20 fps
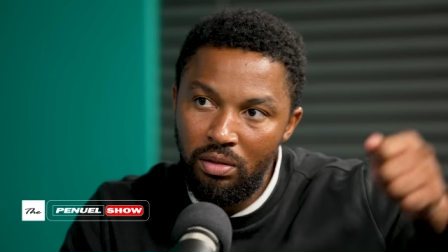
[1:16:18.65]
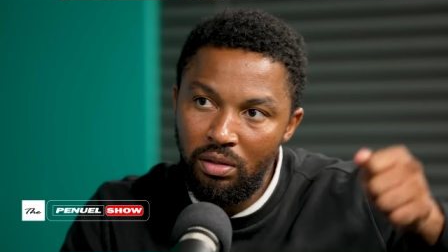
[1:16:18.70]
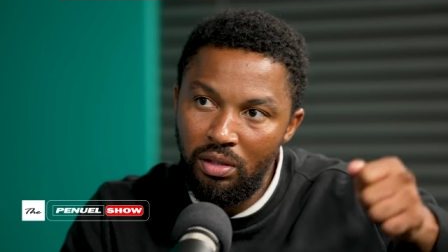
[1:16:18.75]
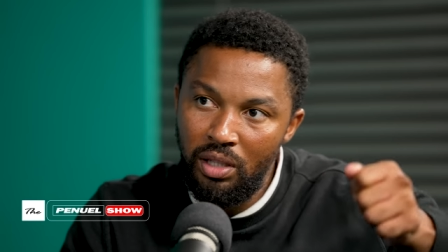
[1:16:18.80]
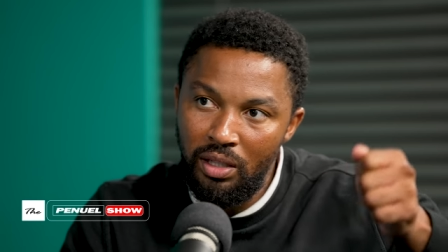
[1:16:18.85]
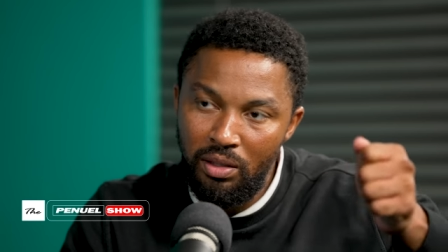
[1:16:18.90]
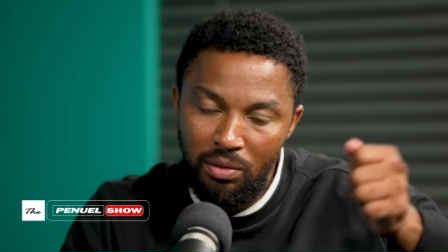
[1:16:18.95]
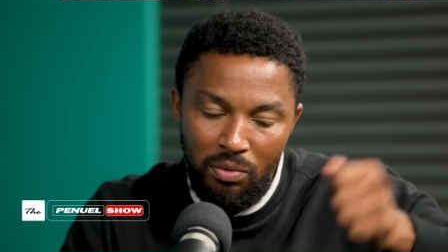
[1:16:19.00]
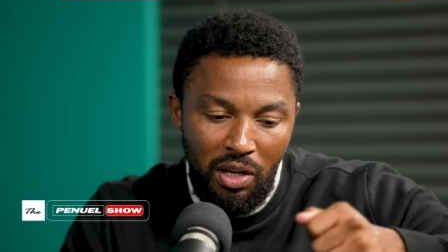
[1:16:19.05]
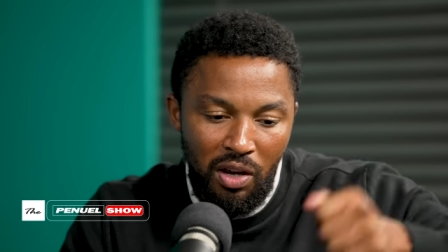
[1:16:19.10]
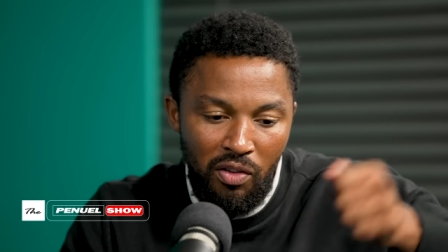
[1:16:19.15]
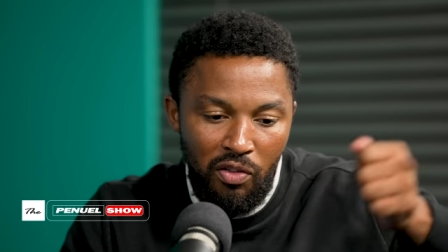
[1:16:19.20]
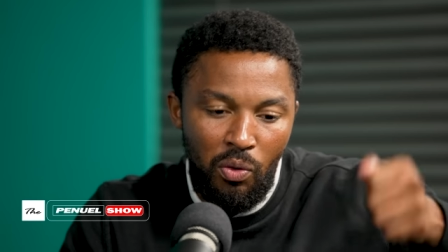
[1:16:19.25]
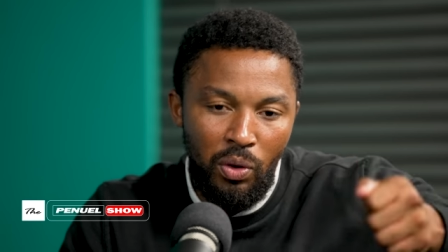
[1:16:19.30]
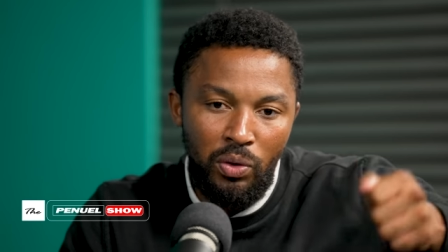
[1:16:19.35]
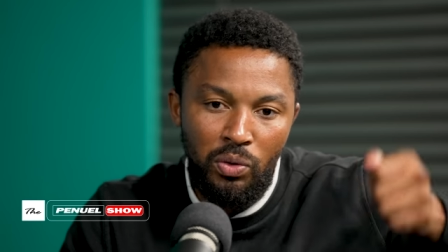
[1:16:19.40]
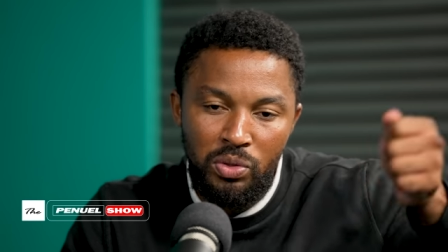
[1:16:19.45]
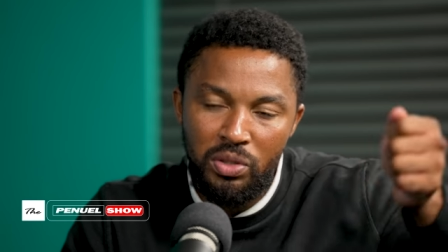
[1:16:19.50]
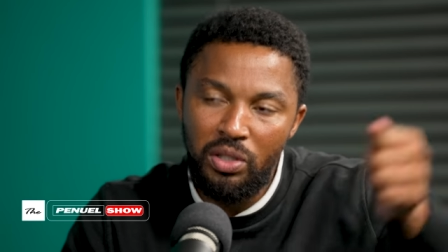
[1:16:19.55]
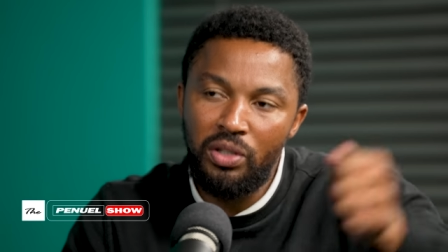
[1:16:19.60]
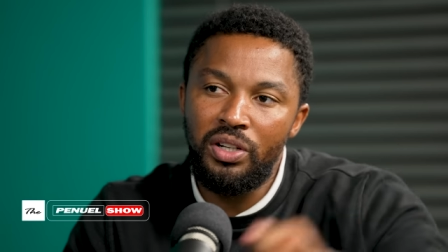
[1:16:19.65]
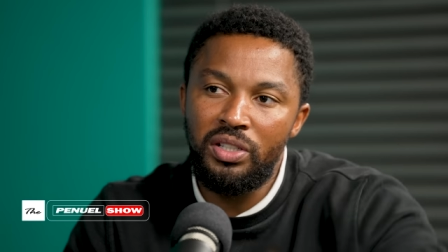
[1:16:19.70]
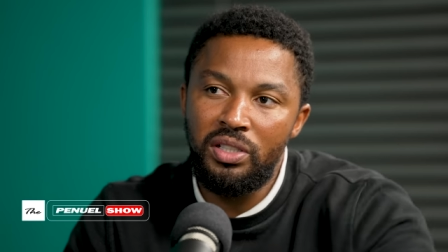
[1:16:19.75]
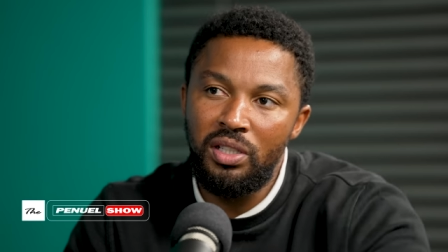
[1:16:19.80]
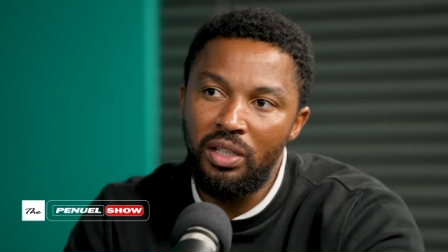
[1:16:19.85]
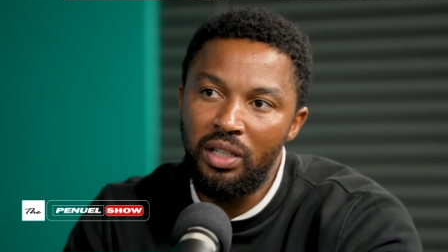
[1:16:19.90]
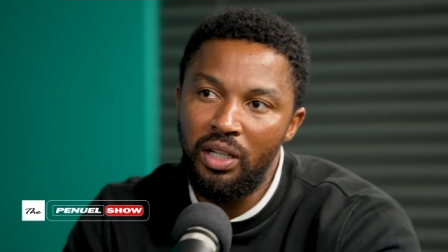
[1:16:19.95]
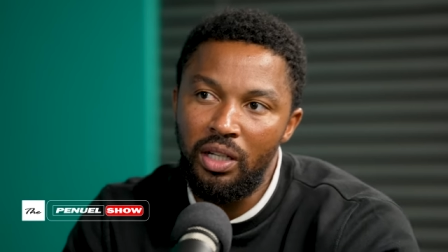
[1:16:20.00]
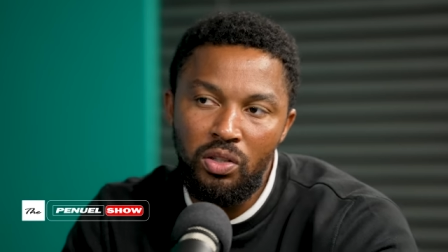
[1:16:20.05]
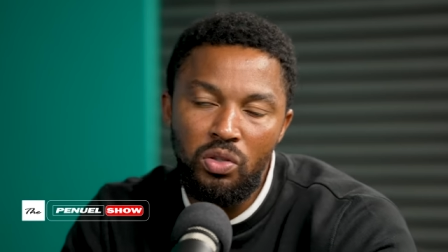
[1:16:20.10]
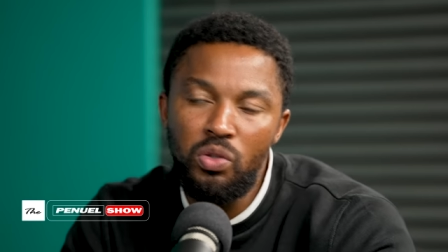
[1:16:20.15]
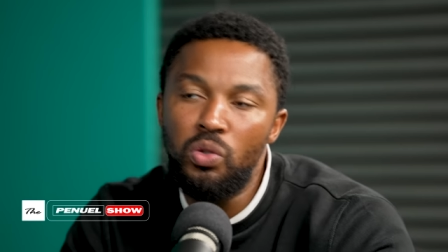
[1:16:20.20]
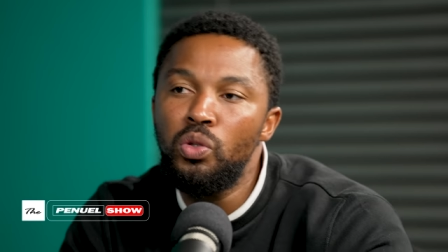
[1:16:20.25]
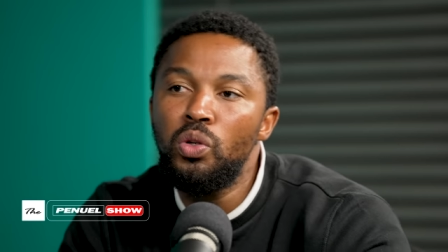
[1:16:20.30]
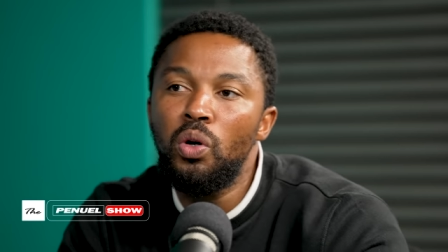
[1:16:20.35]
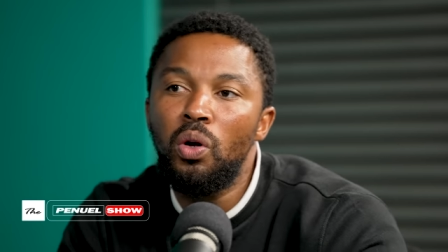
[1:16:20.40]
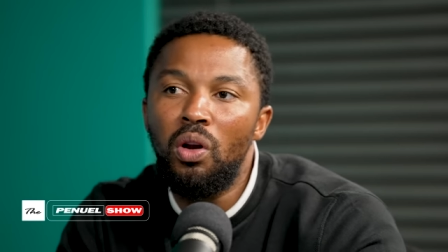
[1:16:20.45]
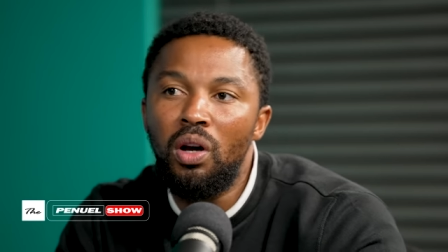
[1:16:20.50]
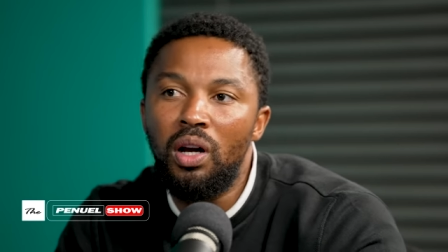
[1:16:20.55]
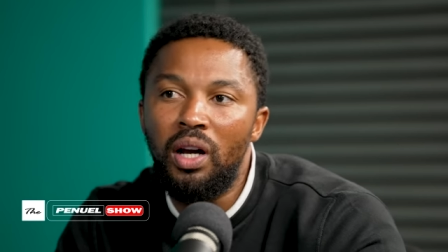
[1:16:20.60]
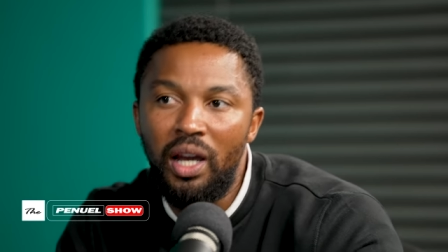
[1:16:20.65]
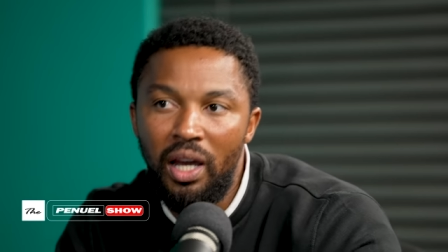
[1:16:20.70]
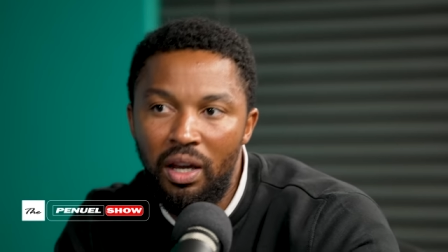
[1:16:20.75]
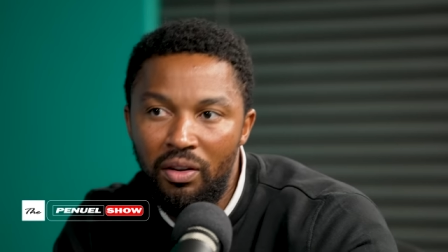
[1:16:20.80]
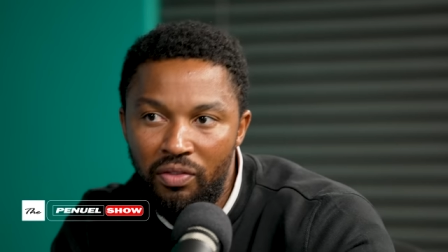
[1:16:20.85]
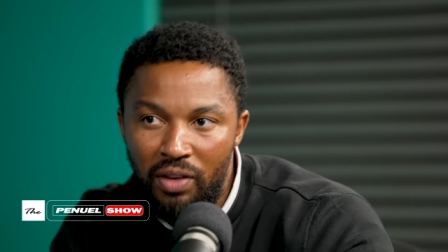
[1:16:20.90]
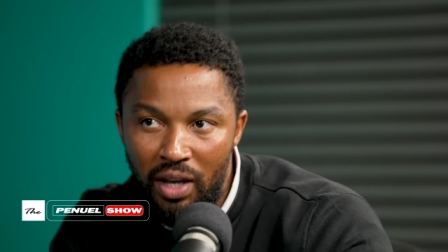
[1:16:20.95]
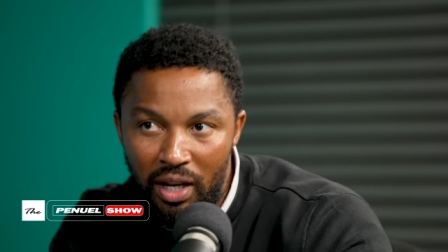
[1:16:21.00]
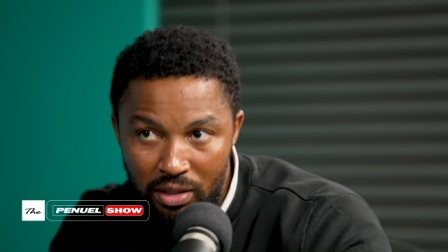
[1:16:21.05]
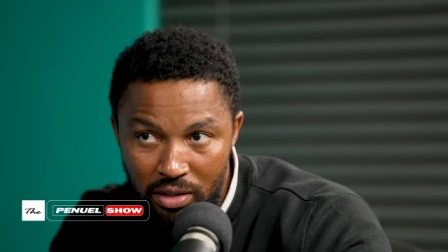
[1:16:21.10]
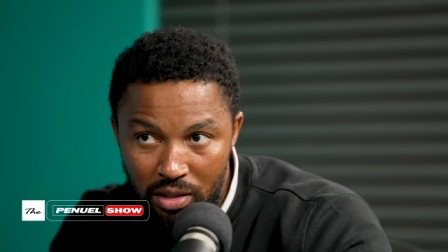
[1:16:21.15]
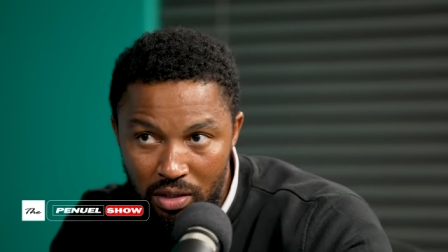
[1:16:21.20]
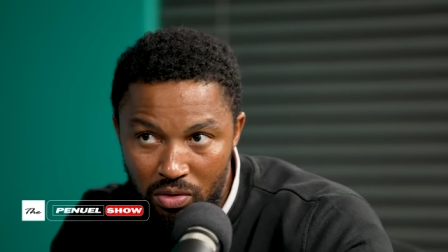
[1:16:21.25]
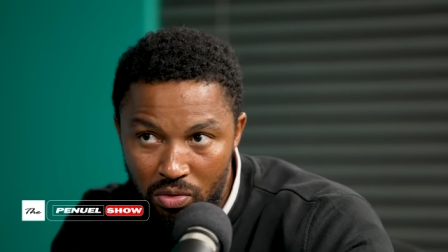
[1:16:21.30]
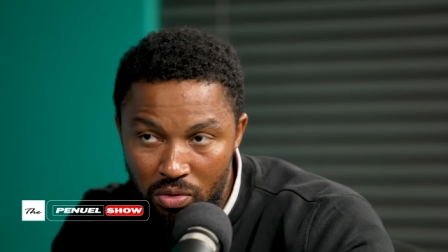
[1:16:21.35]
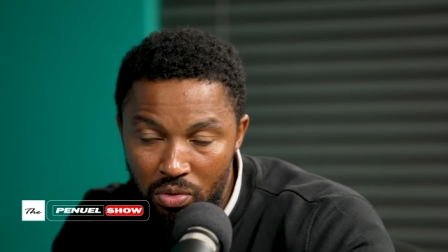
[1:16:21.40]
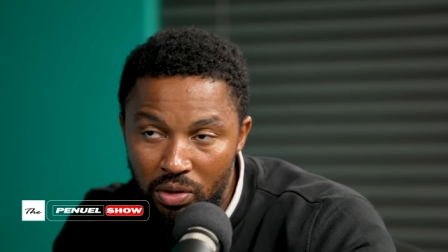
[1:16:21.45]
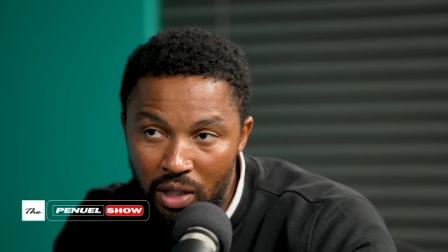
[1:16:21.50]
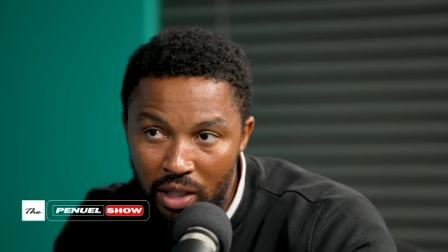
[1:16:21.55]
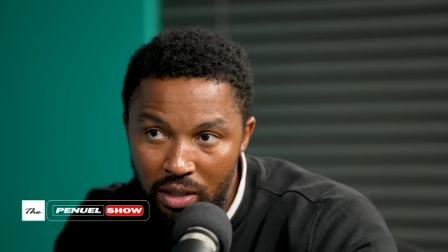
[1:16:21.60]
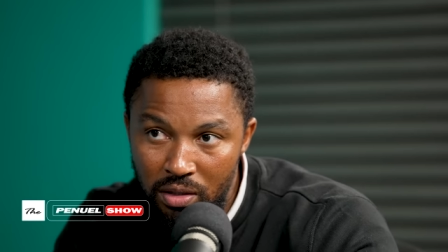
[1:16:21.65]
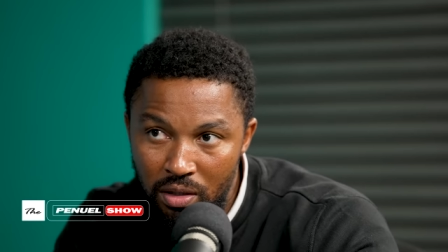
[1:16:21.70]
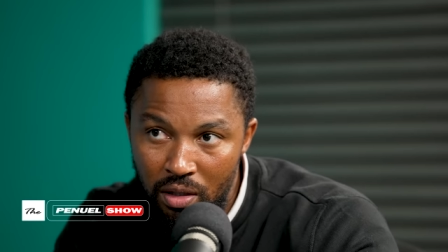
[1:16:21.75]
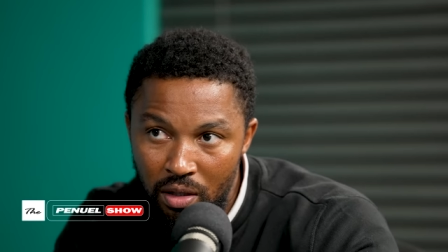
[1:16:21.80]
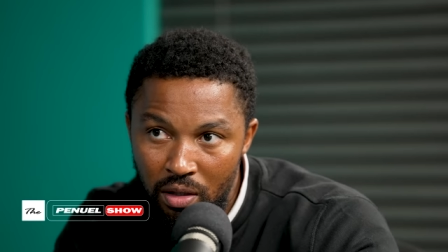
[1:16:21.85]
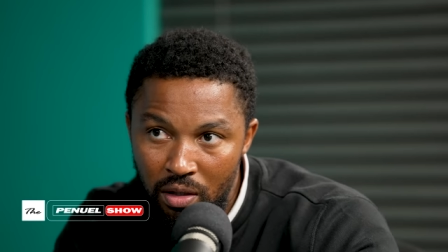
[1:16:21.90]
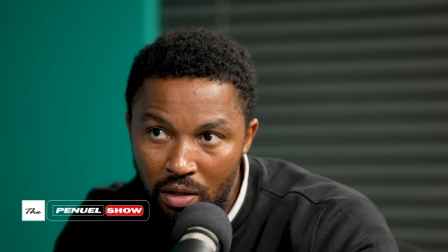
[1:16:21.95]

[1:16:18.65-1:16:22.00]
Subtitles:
that everyone who's a Christian get, you no longer have access to that.